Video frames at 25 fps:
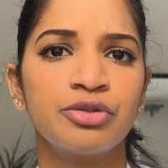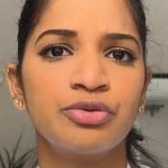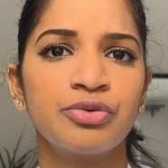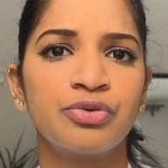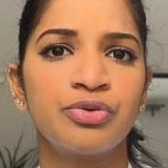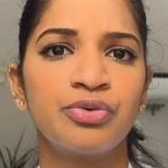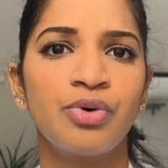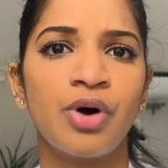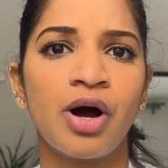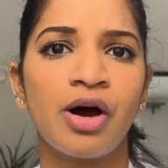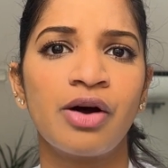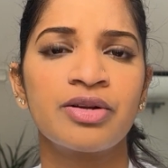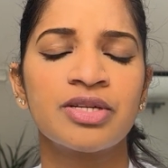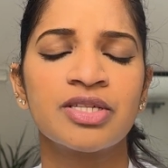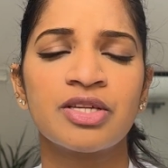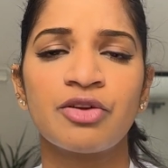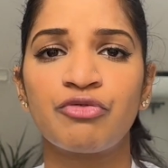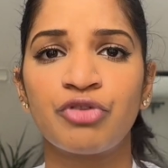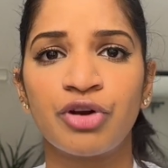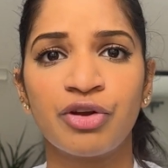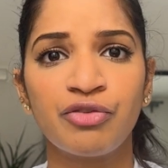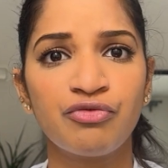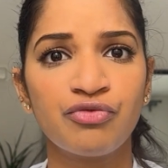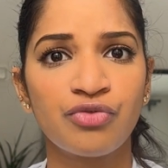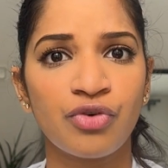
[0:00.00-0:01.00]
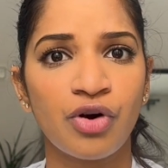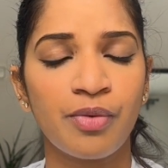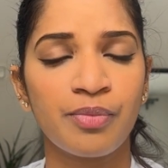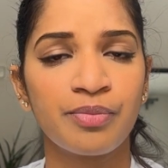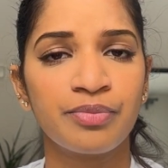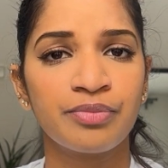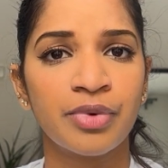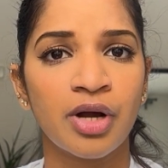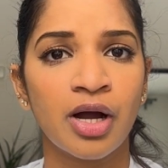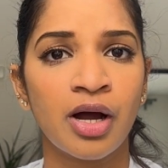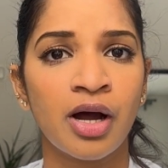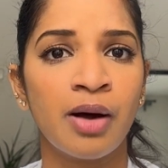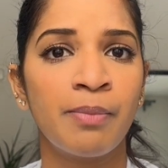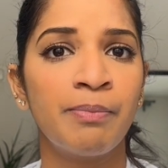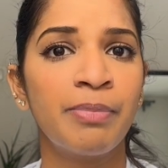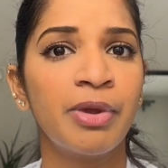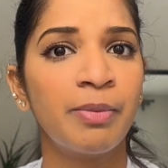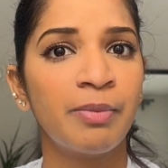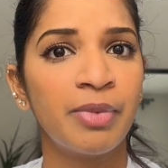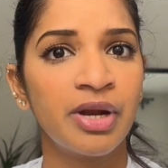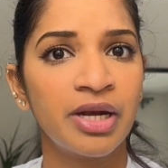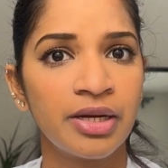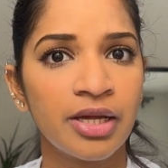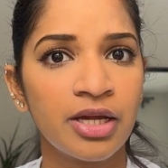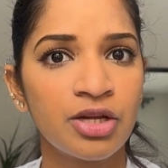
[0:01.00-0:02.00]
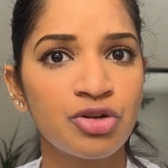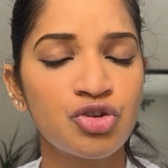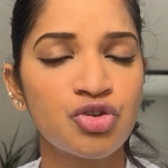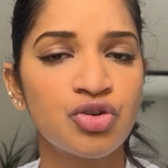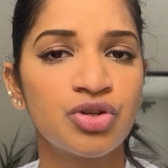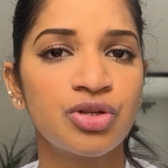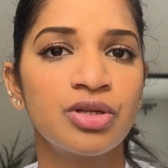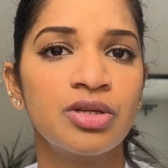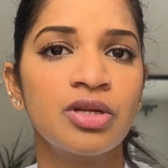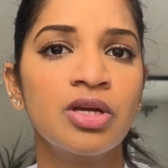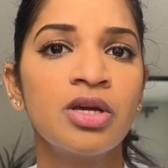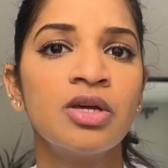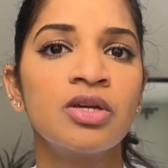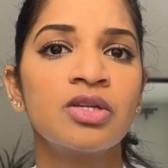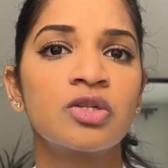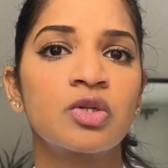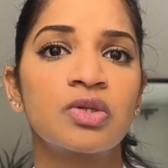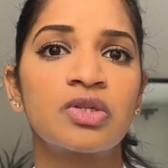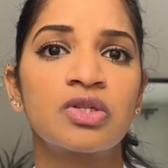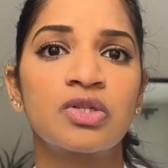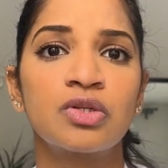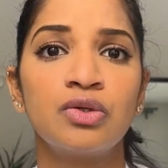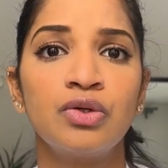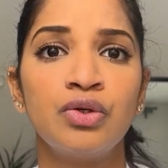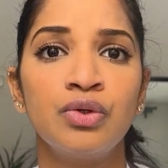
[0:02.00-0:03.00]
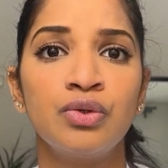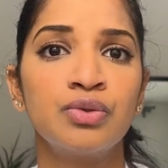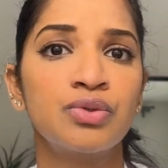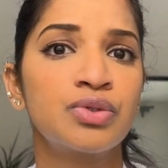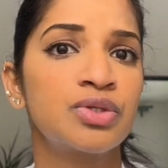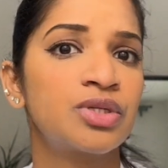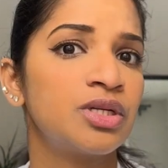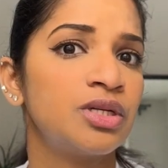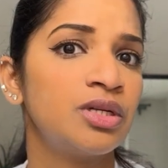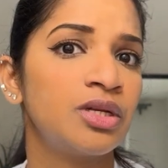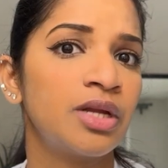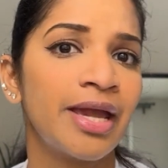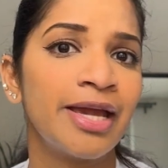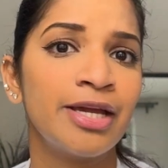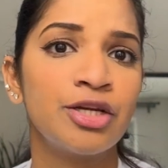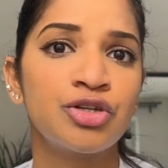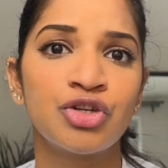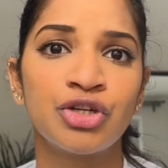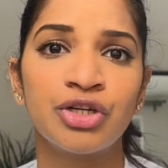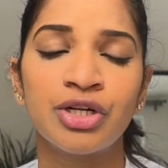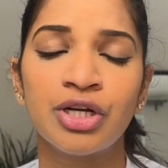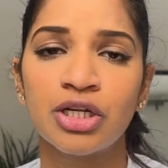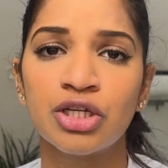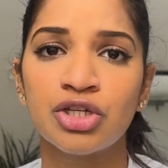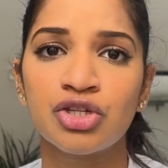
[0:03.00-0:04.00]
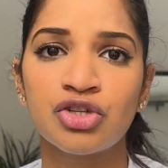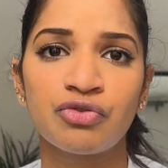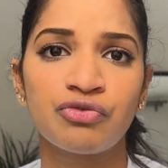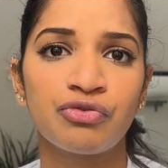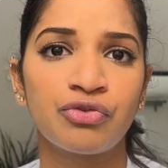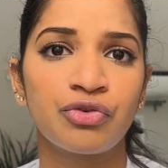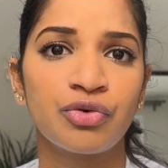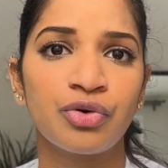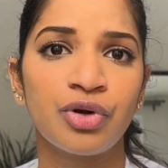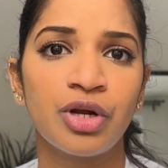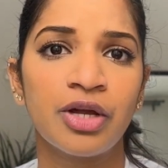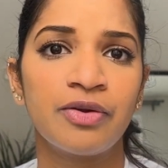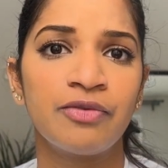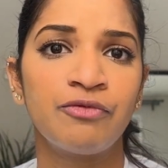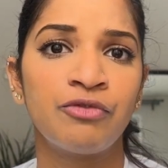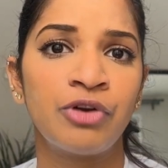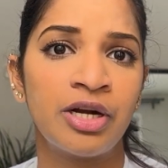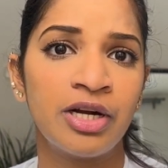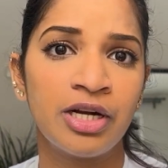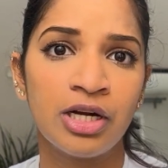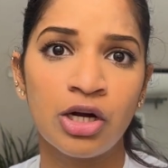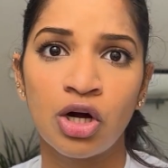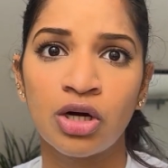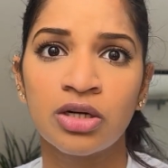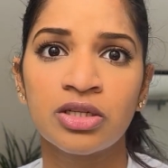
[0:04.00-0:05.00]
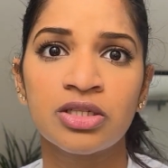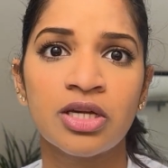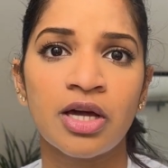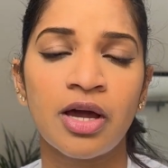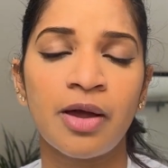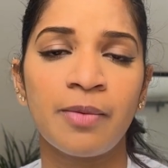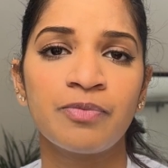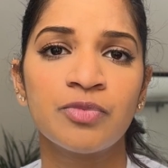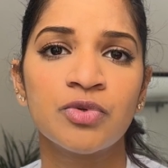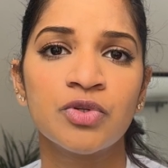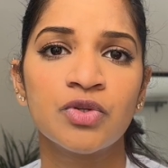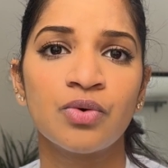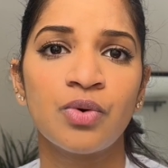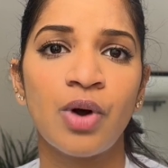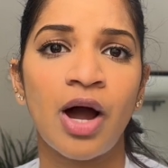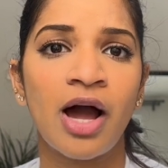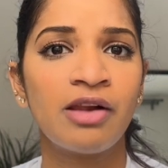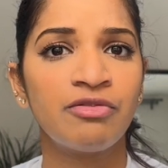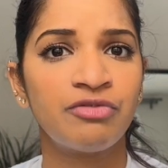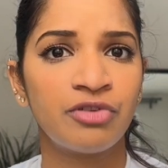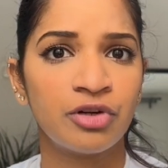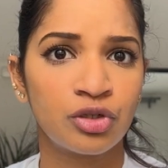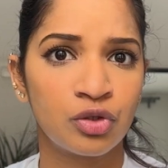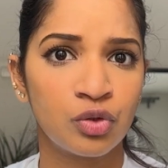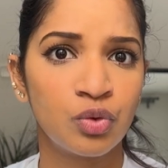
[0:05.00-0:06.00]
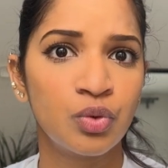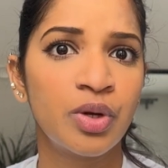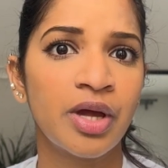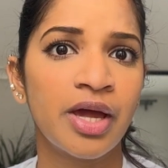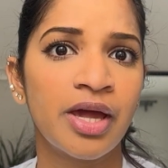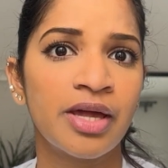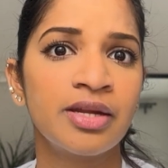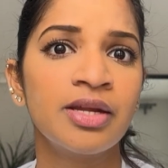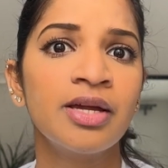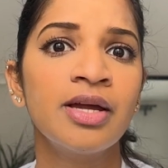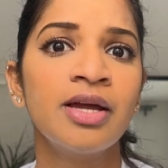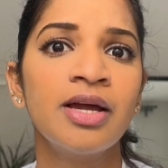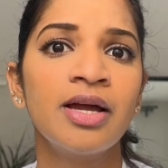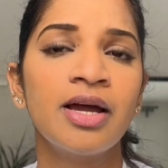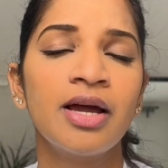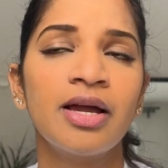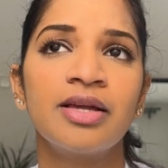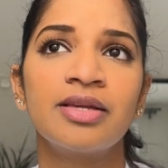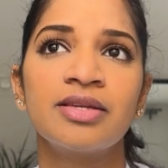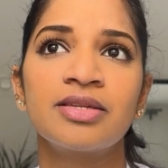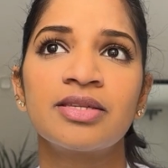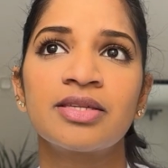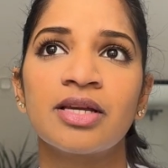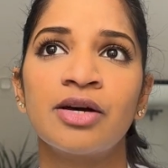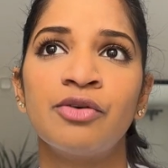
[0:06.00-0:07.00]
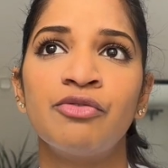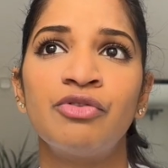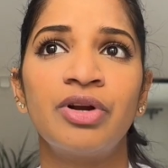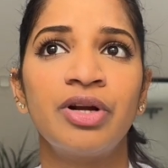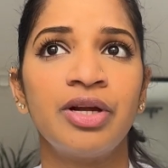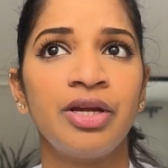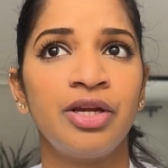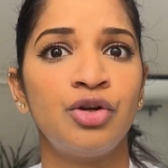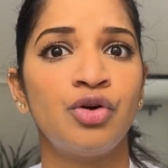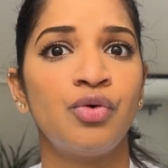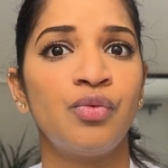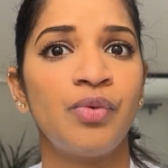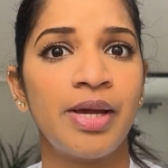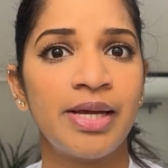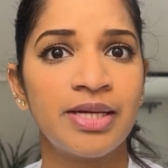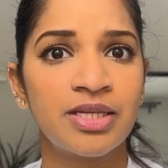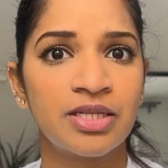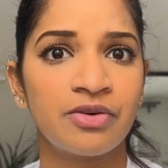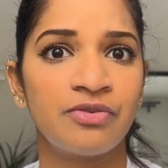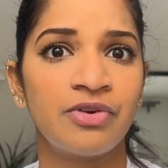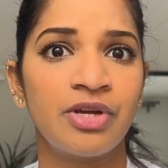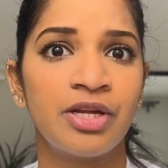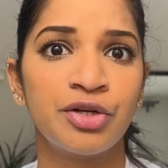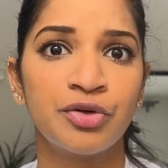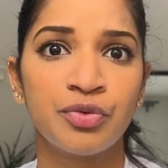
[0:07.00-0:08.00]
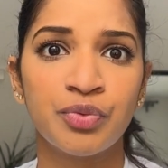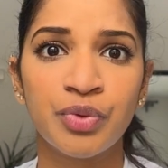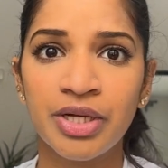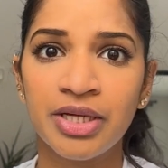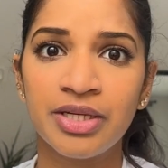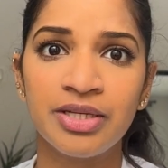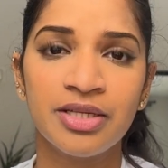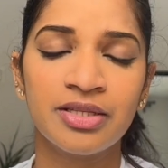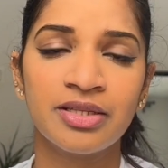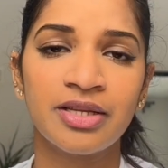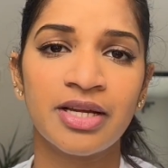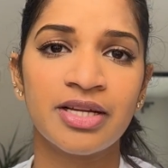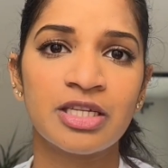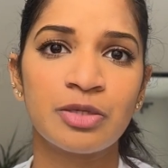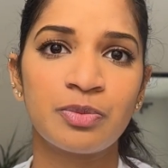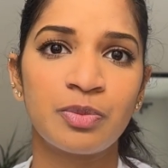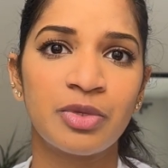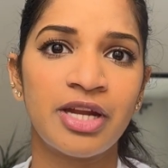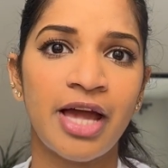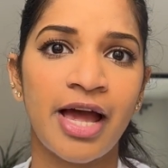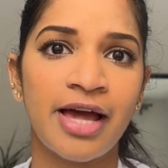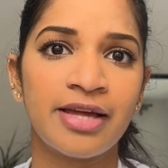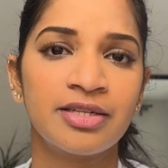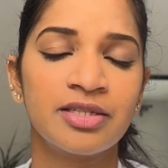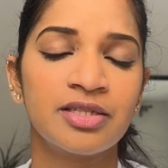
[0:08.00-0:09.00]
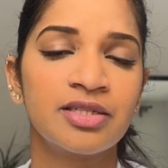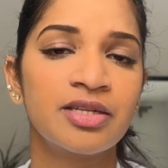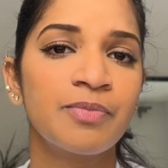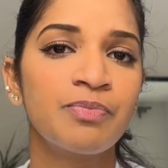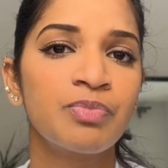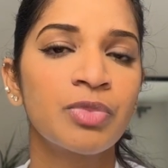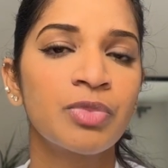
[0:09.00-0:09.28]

who are suffering from pigmentation. So it's used in Asian culture for a very long time. So alpha glucan is a very innovative ingredient that's been added.